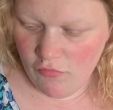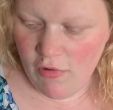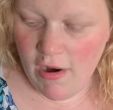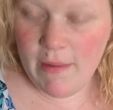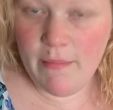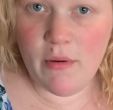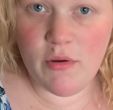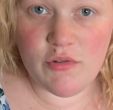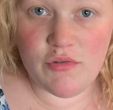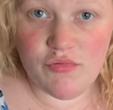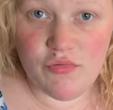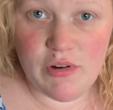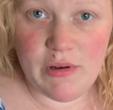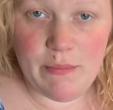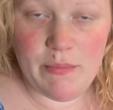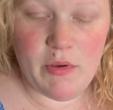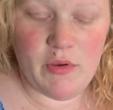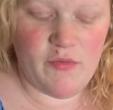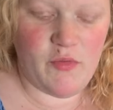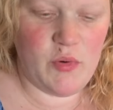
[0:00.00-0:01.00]
Rainbow's really
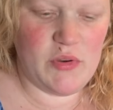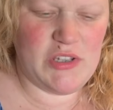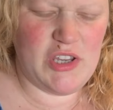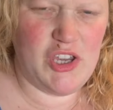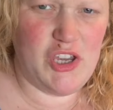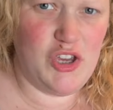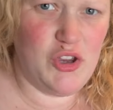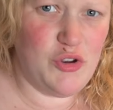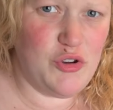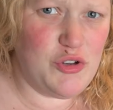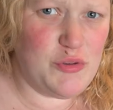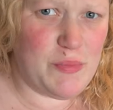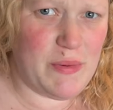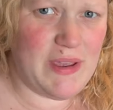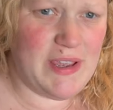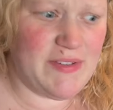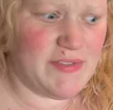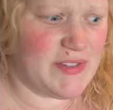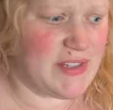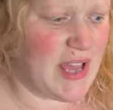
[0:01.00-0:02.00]
beautiful. It's a huge
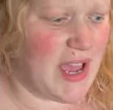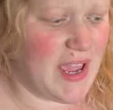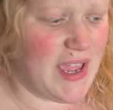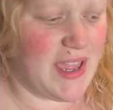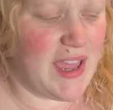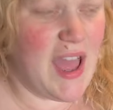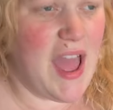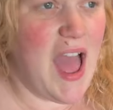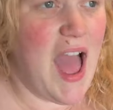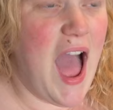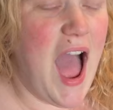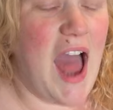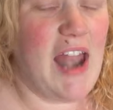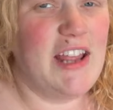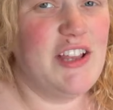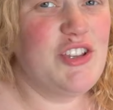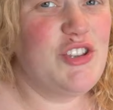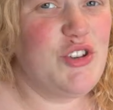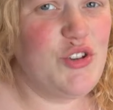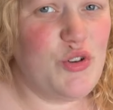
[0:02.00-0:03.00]
beefsteak and
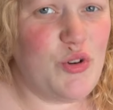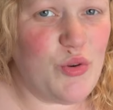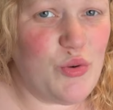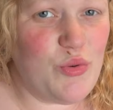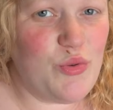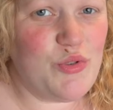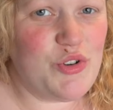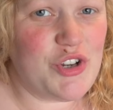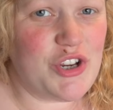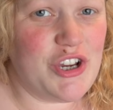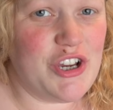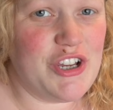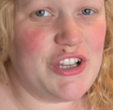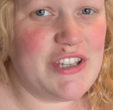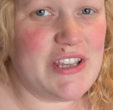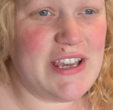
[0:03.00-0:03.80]
it's gorgeous.